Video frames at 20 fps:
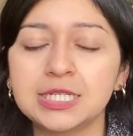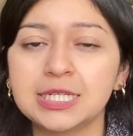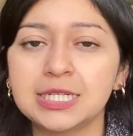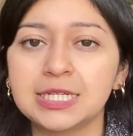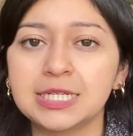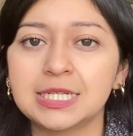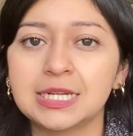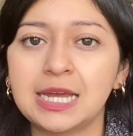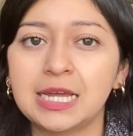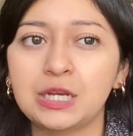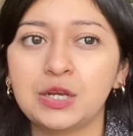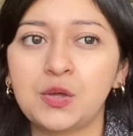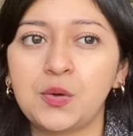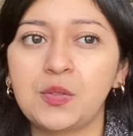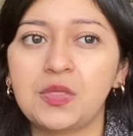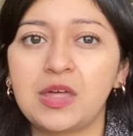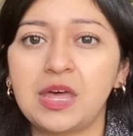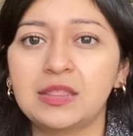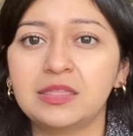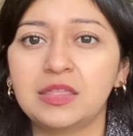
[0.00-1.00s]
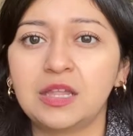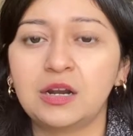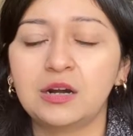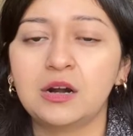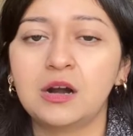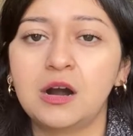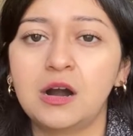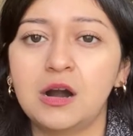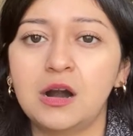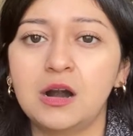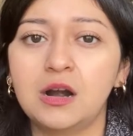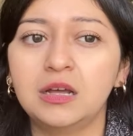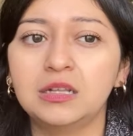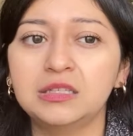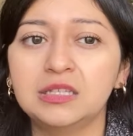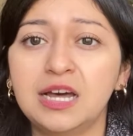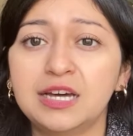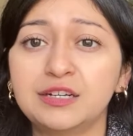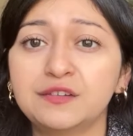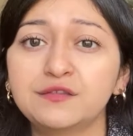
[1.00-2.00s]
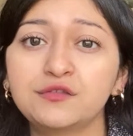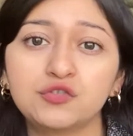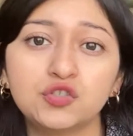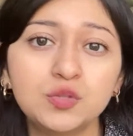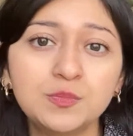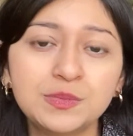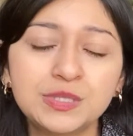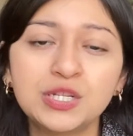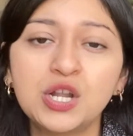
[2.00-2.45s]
And I know that there are a lot of groups.